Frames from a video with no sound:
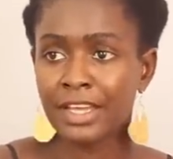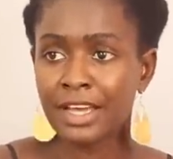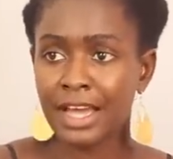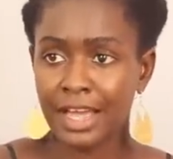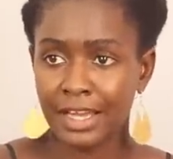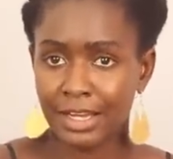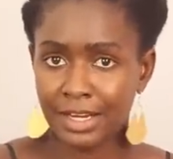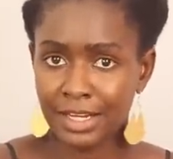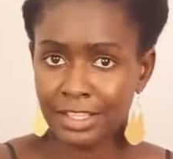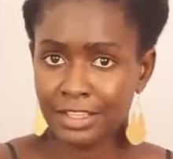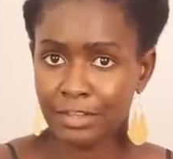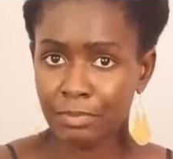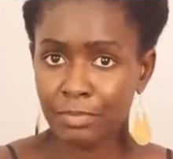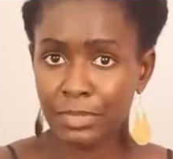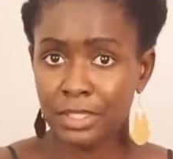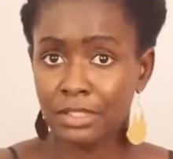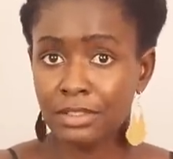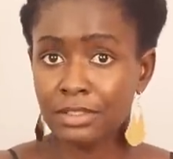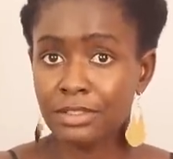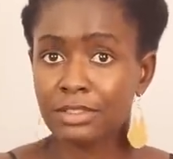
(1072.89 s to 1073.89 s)
I got the
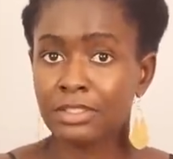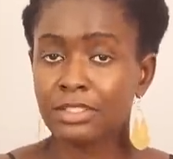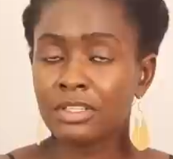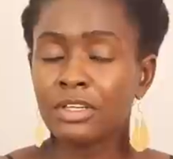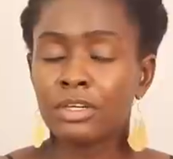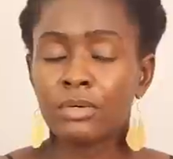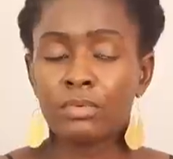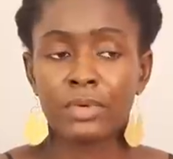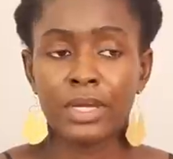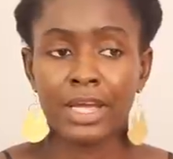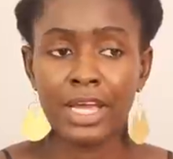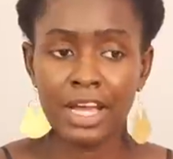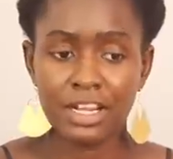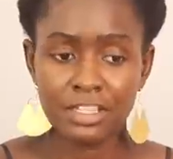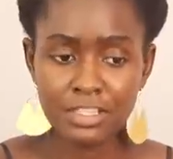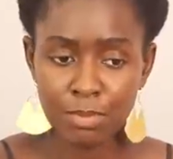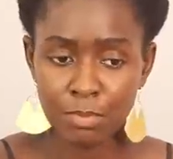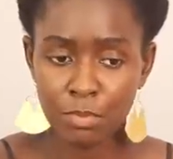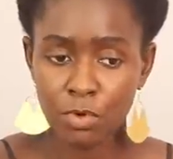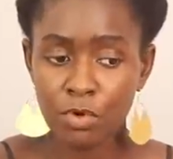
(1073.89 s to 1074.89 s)
pills, we
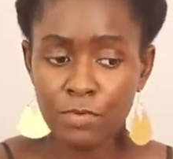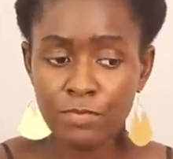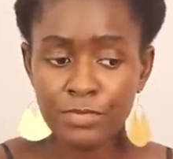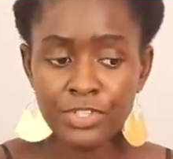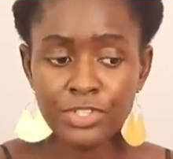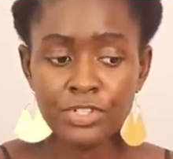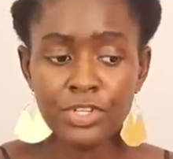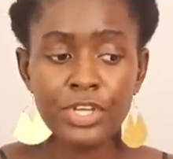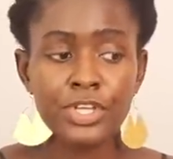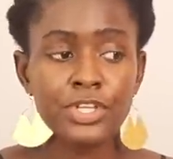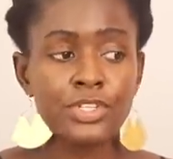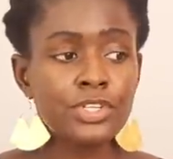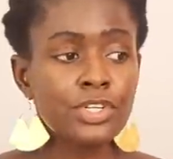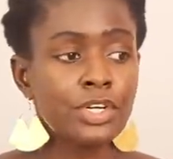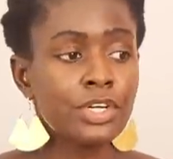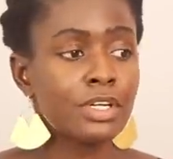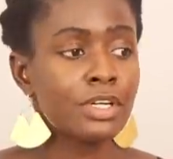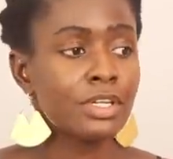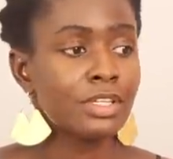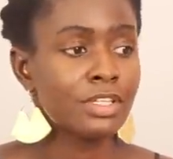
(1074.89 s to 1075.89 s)
had some
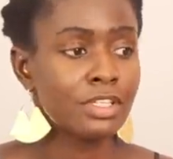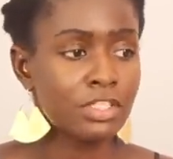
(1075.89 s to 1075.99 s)
conversation.